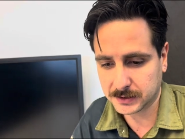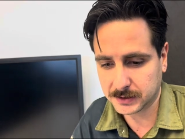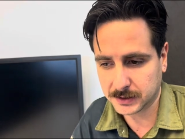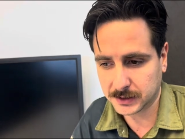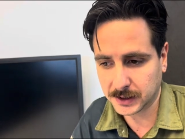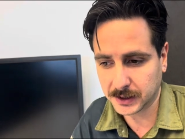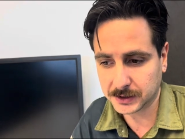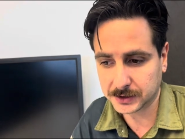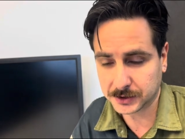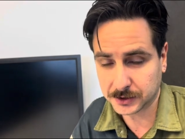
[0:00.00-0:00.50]

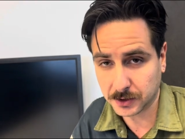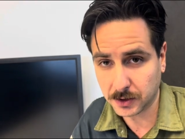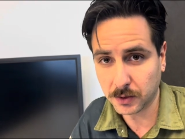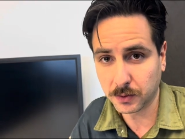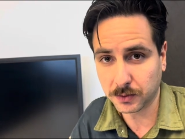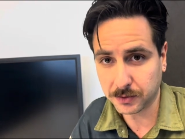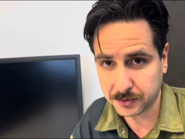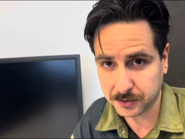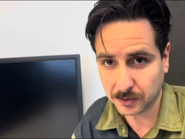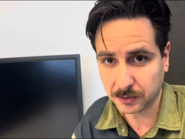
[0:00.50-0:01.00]
does
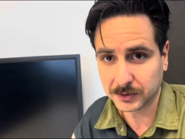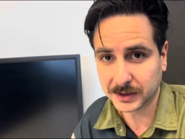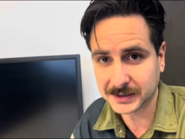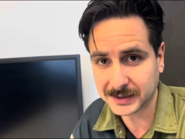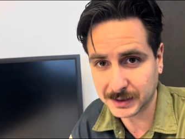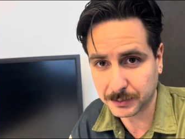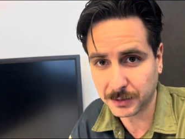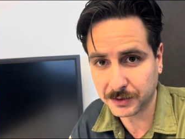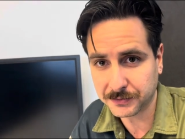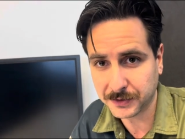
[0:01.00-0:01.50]
go through the
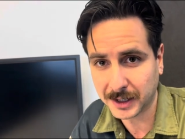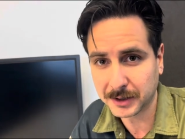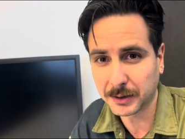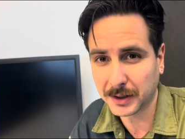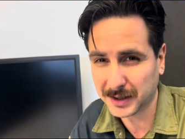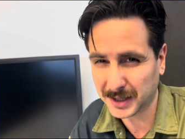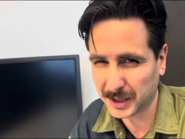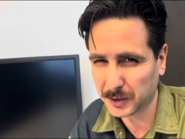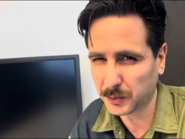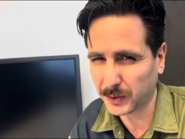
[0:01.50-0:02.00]
semi-final. I
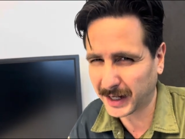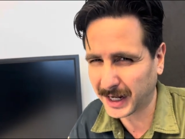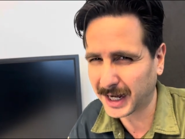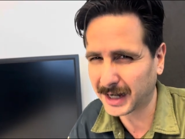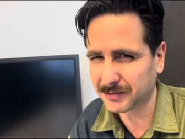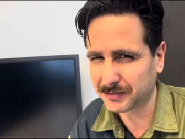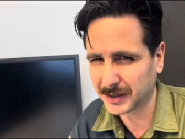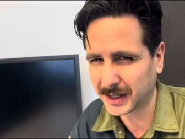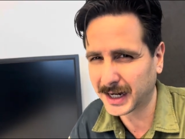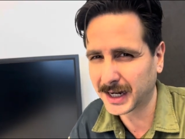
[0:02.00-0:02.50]
think we
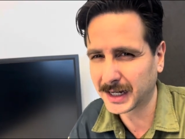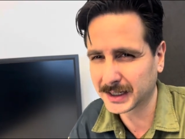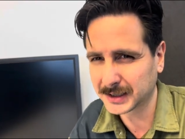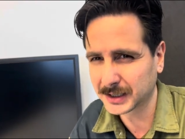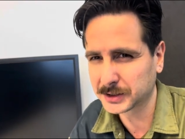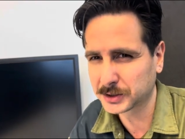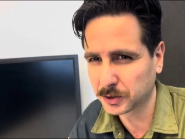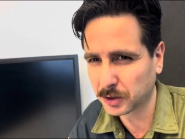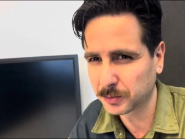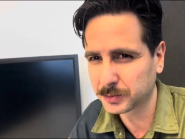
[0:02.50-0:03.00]
have a harder
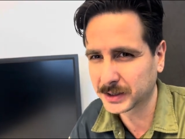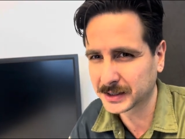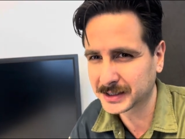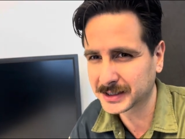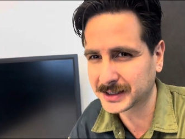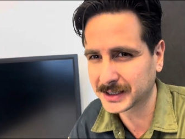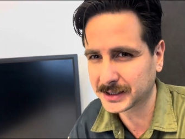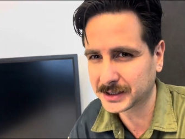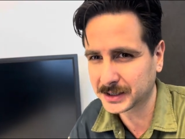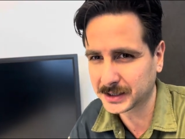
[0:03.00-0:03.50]
job than
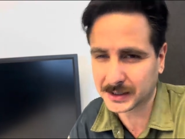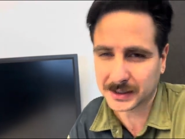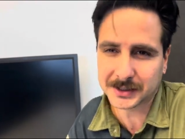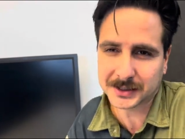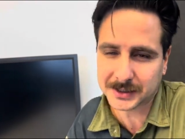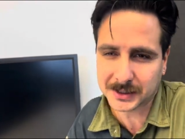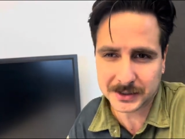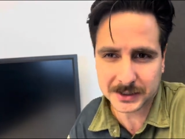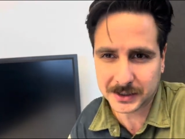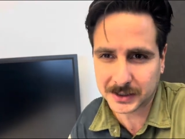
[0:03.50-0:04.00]
City because
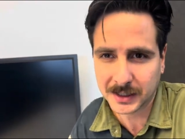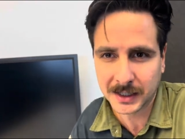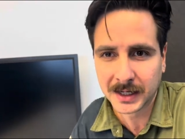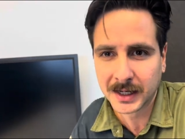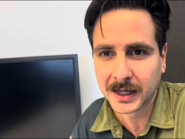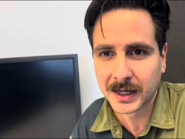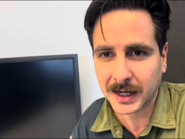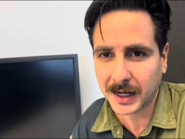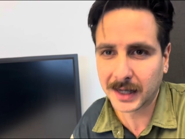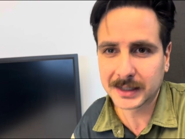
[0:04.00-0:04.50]
City
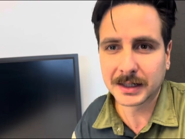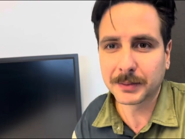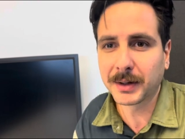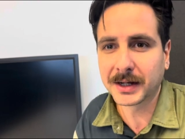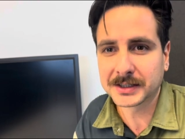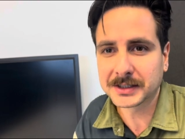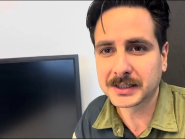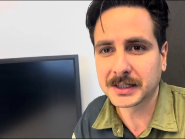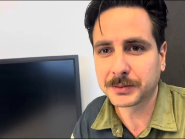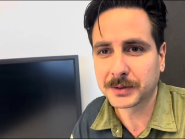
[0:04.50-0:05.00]
are the
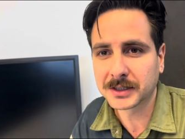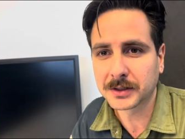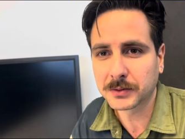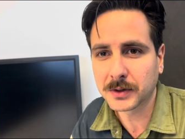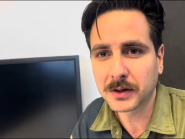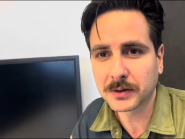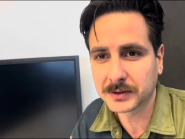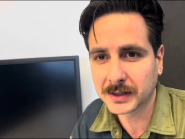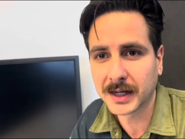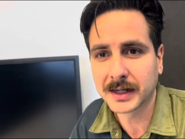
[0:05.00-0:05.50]
best team in the
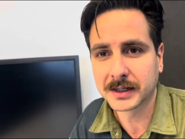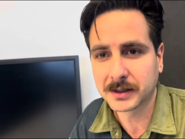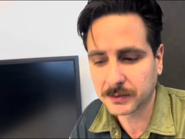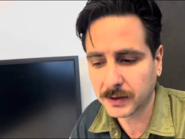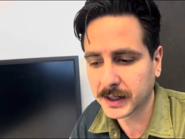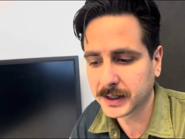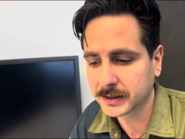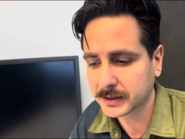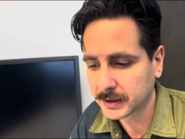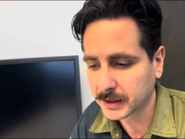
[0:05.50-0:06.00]
world
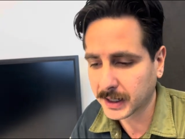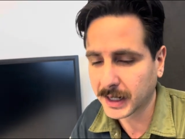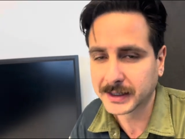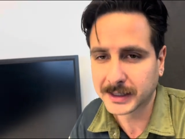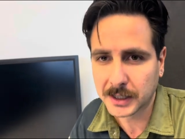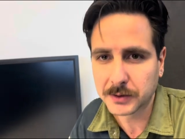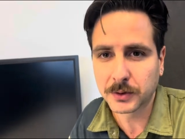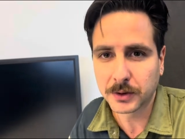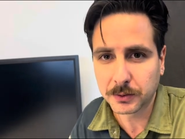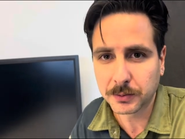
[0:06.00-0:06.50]
anyway, and
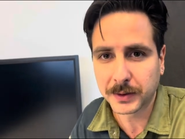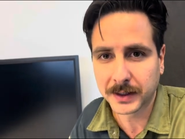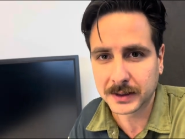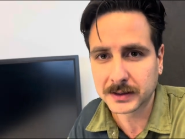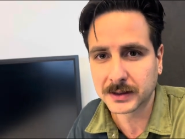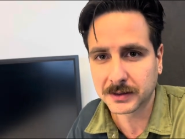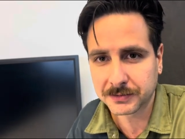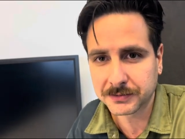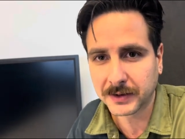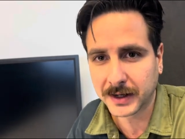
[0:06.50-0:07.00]
they will be in
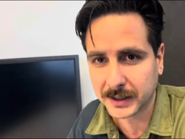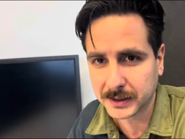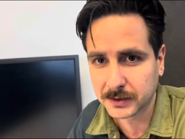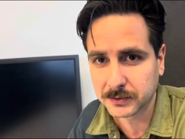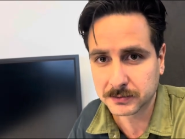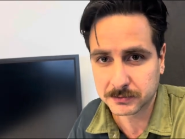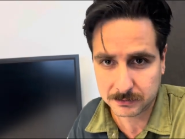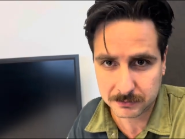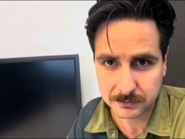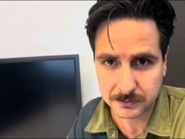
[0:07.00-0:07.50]
the final
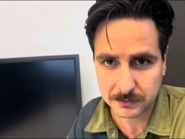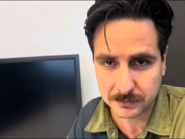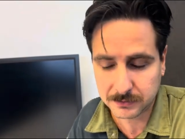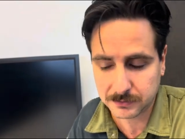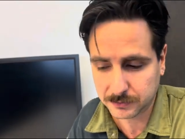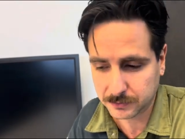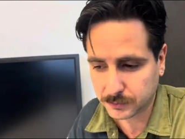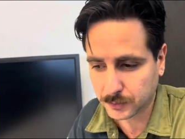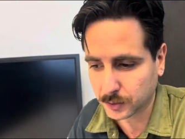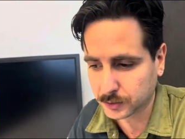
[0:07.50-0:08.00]

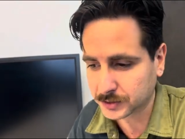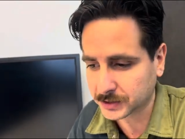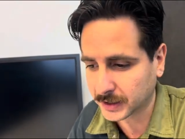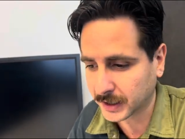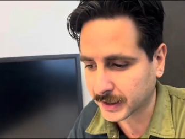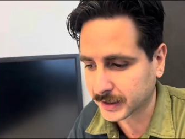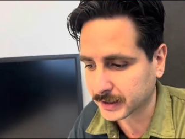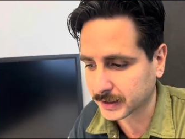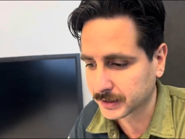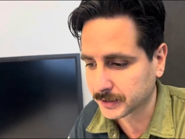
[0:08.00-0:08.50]
most
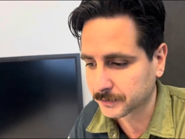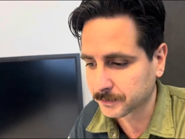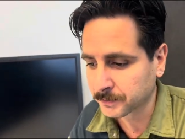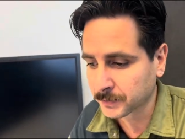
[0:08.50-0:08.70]
likely.